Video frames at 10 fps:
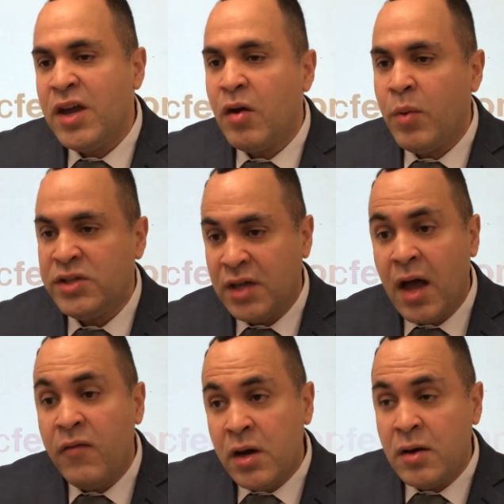here, which the
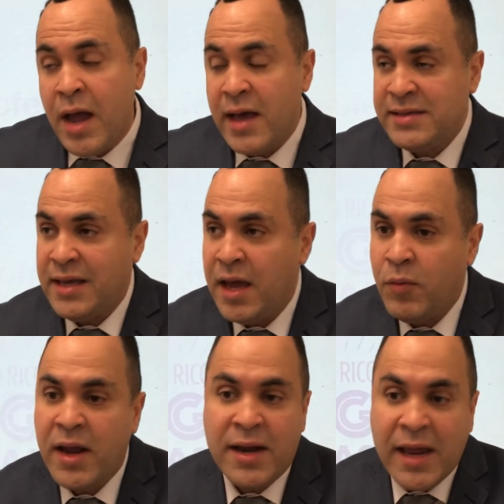governor has said,
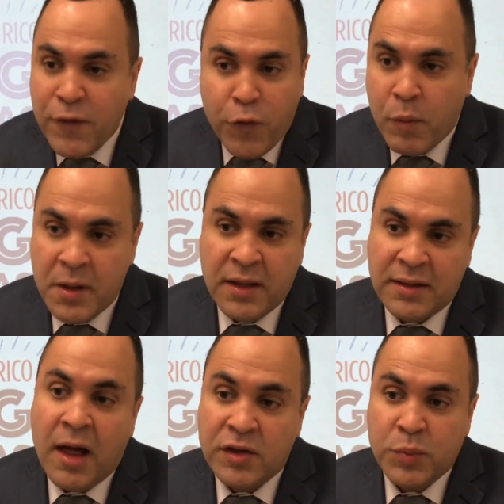right, $94
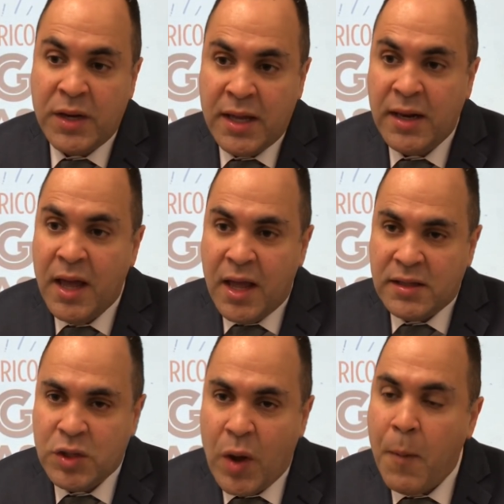billion we need
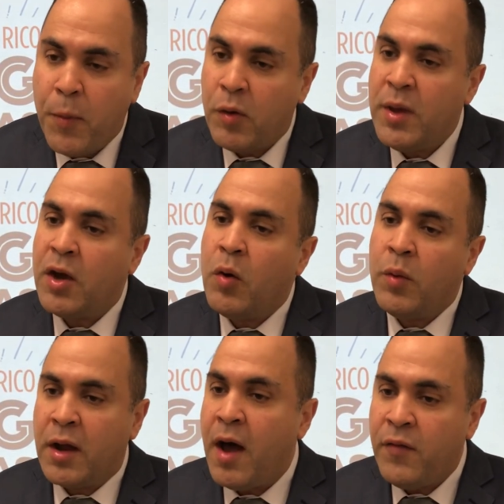to help Puerto Rico
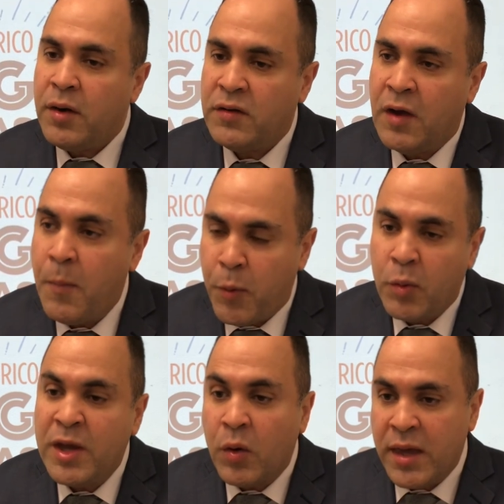recover, to help
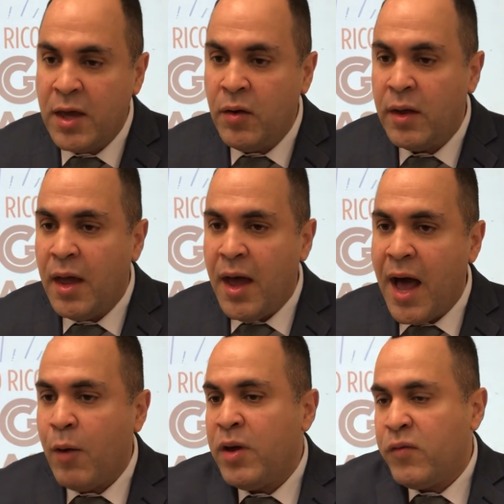Puerto Rico heal,
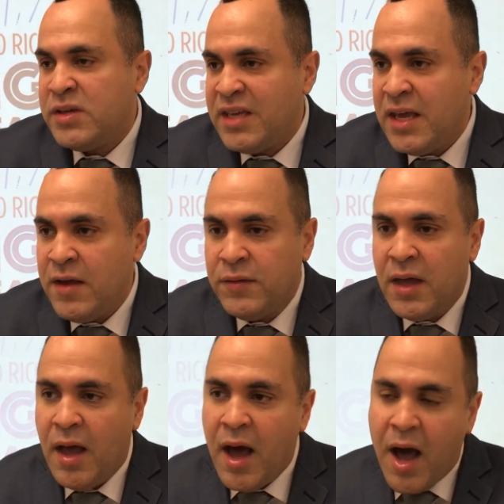we've received
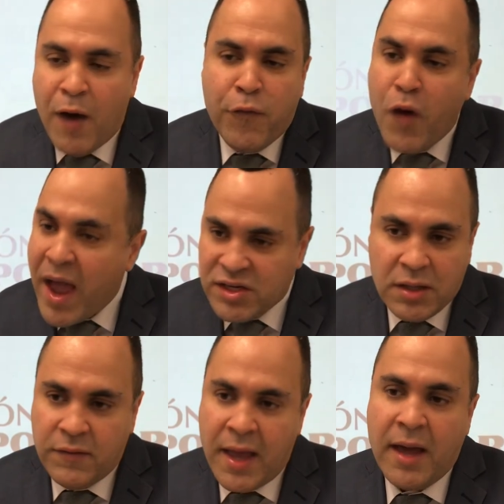a fraction
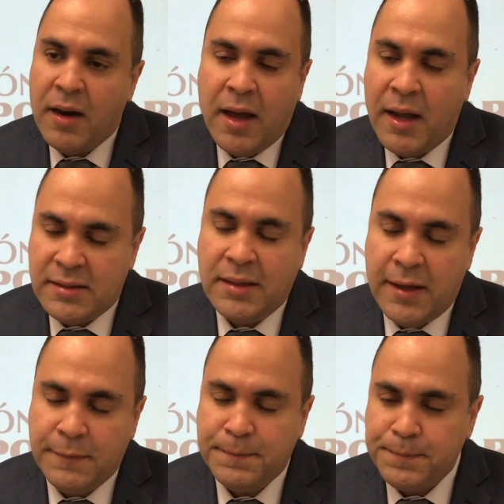of that today.